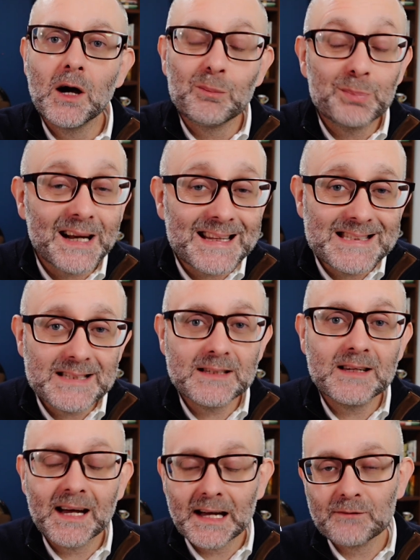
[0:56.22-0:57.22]
but I
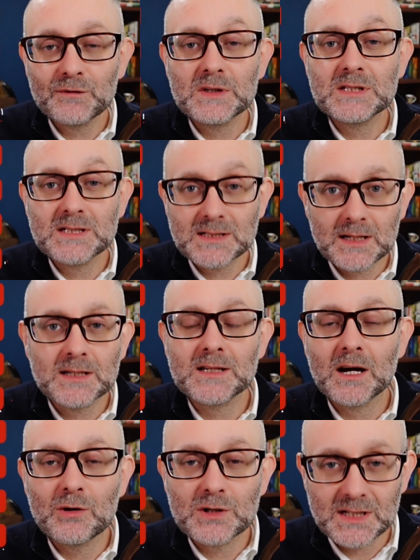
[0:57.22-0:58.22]
didn't have 6
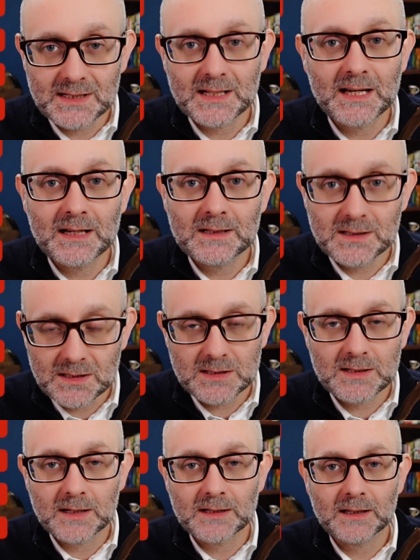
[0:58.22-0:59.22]
hours a day to
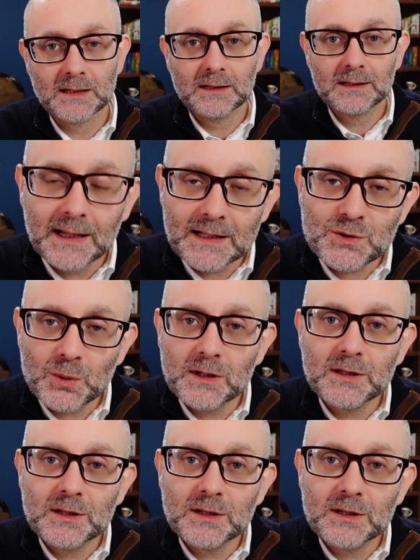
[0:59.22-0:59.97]
study. That's where